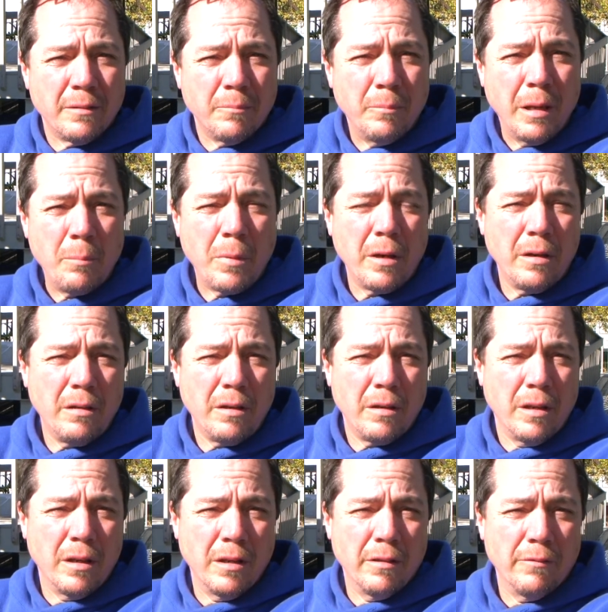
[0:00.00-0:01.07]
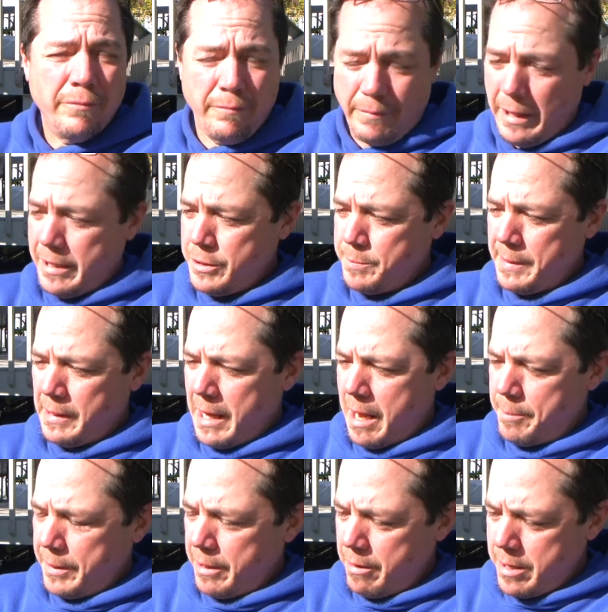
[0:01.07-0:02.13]
member of HP
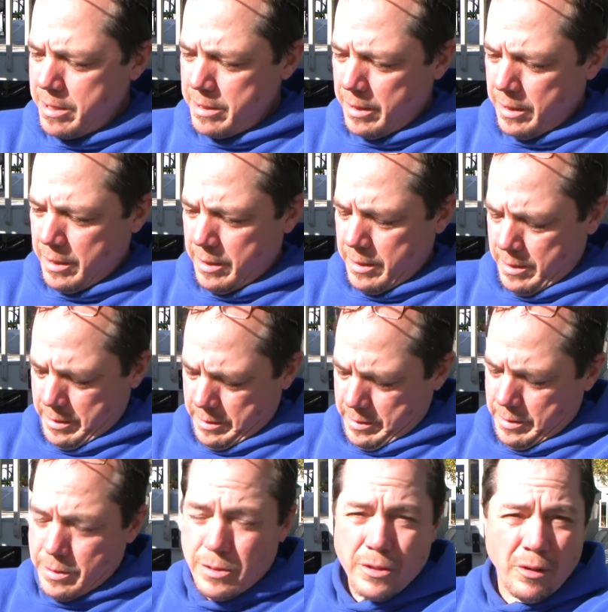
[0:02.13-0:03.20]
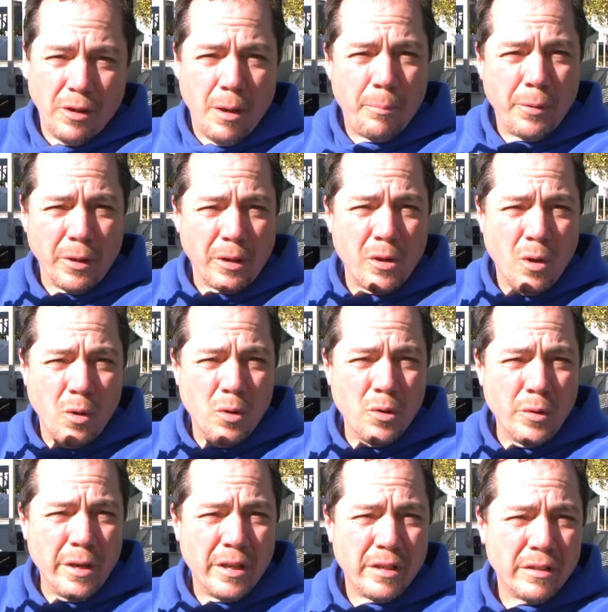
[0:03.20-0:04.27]
Lapidary, so I'll put a
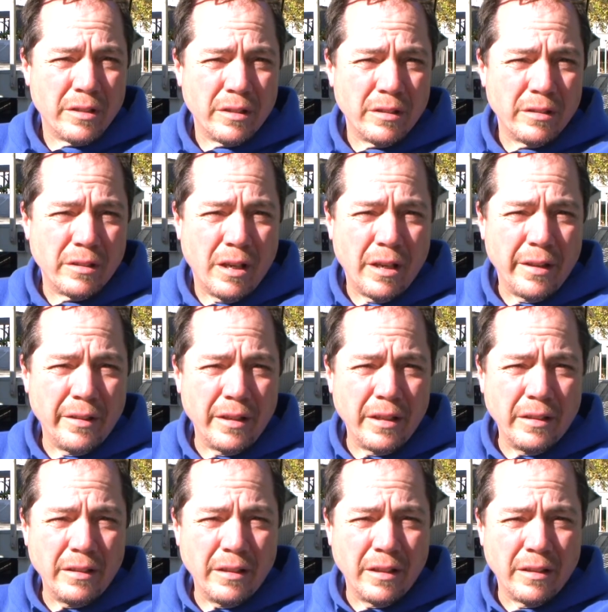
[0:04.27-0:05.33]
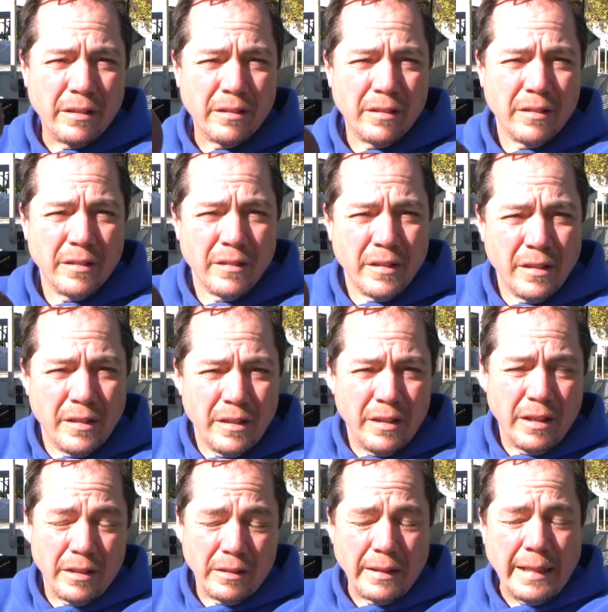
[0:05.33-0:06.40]
code on
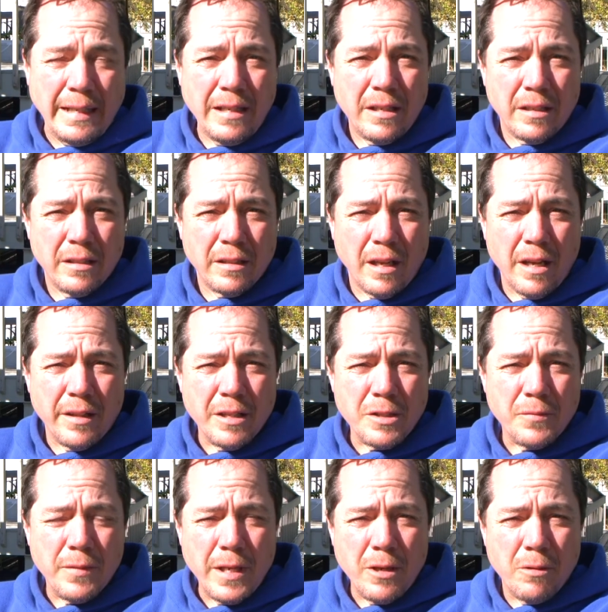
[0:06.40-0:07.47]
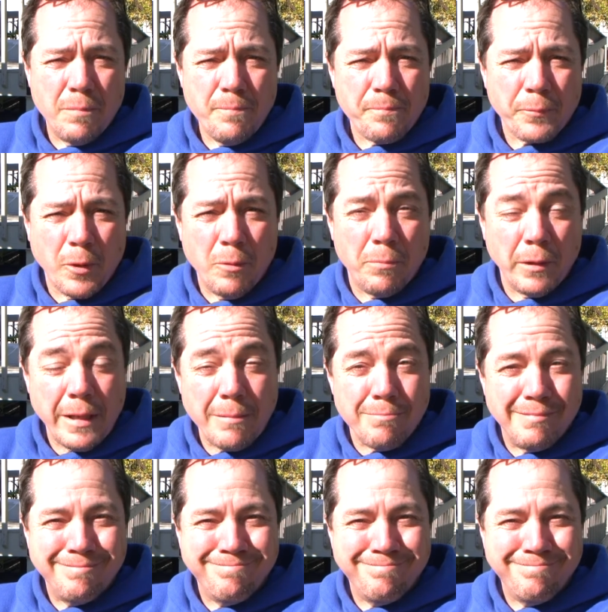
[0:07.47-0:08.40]
the link on this video, hopefully,